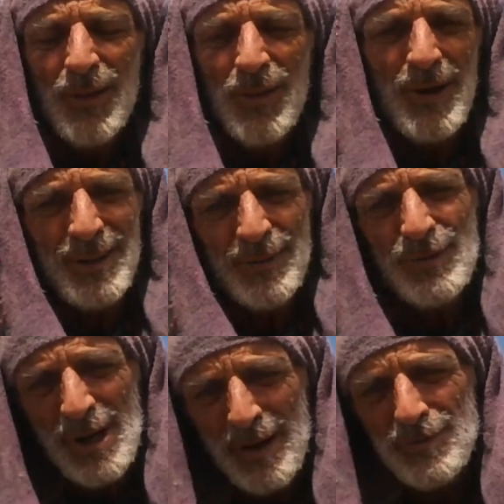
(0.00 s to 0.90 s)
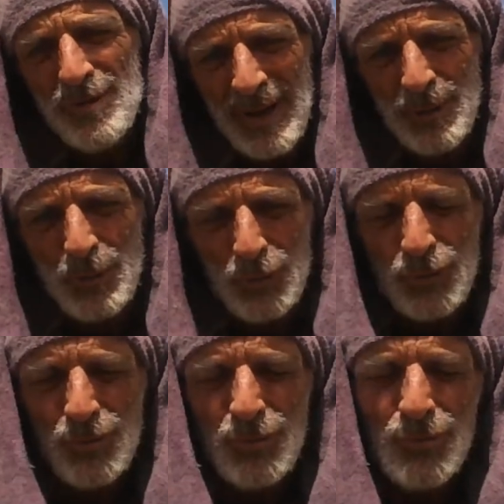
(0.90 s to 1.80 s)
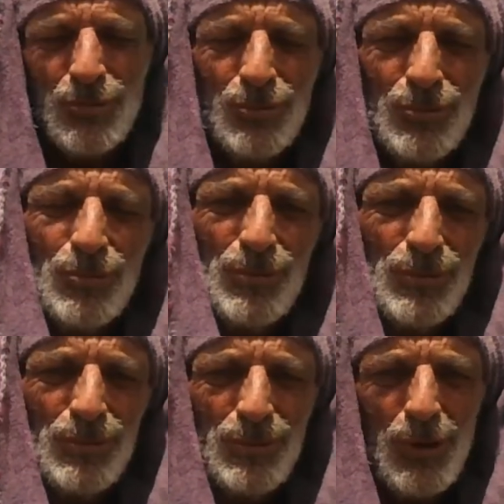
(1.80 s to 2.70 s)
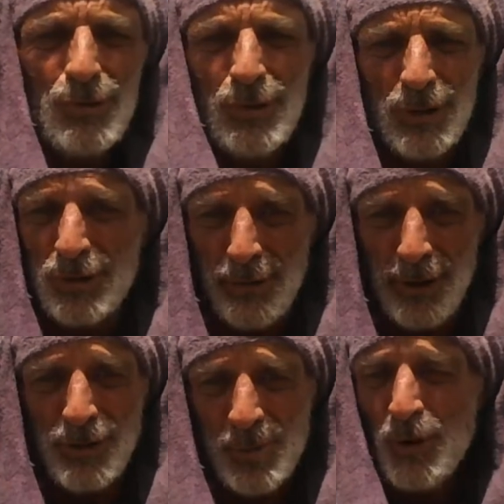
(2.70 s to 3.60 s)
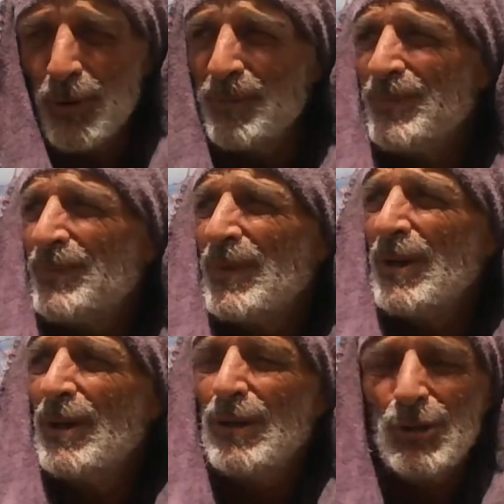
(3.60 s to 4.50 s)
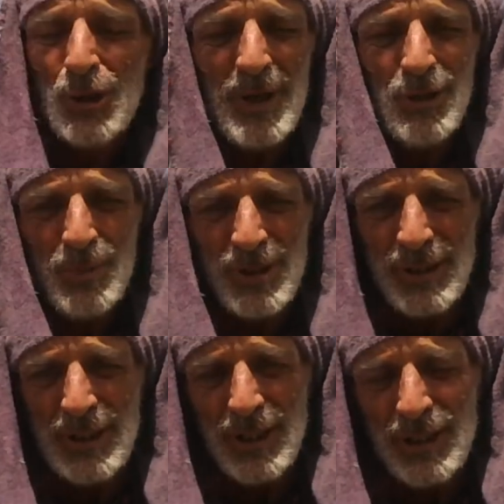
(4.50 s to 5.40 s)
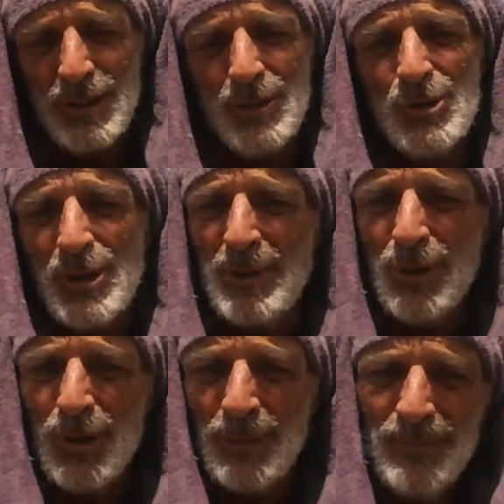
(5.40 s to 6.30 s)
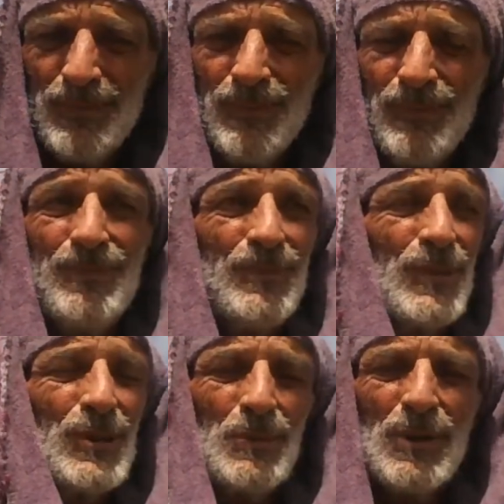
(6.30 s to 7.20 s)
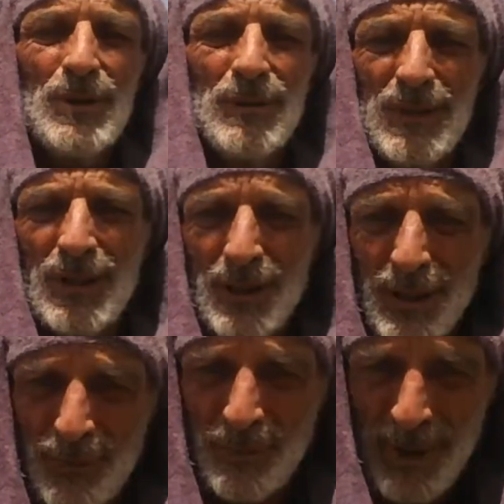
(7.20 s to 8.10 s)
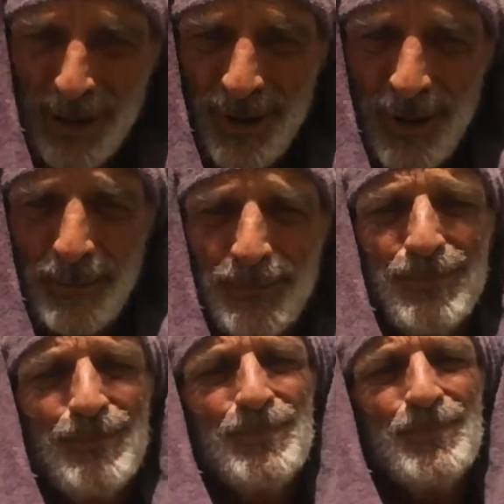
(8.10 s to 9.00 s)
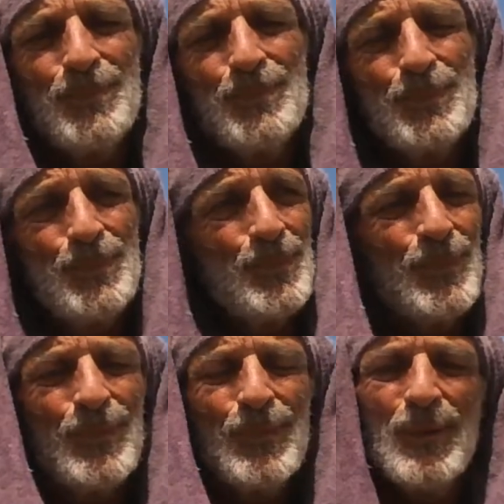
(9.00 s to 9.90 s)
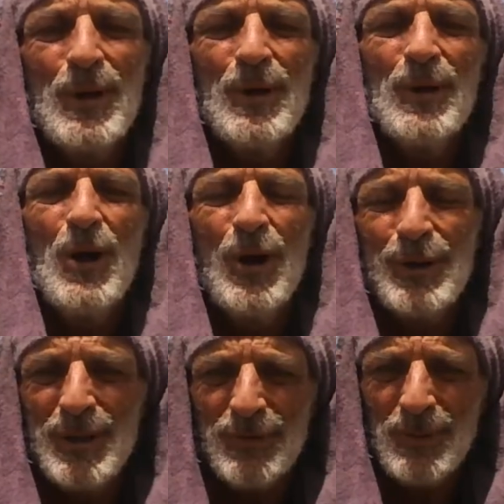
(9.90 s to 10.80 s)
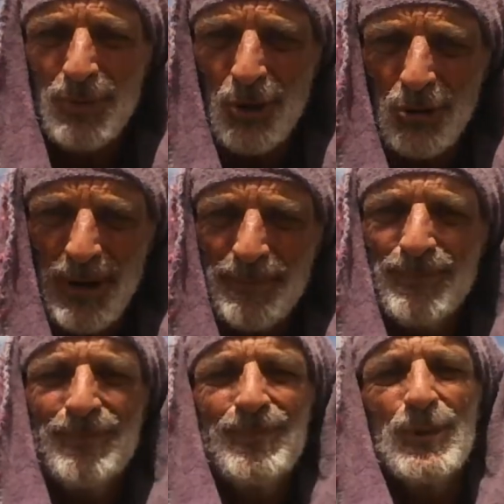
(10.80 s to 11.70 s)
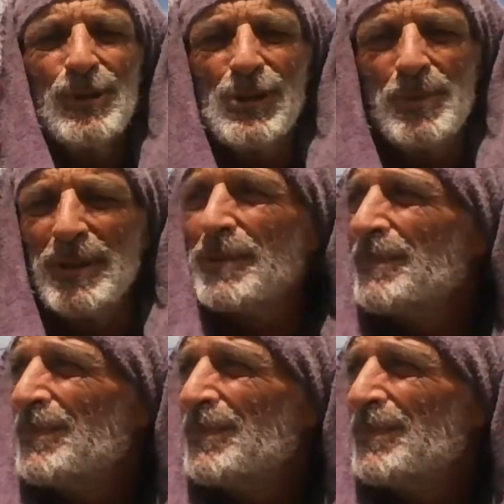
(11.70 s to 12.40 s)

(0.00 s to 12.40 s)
There are different types of animals, all creatures great and small. Some are domesticated and some are not. Some are living in a different paradigm. They're on a different program, so to speak.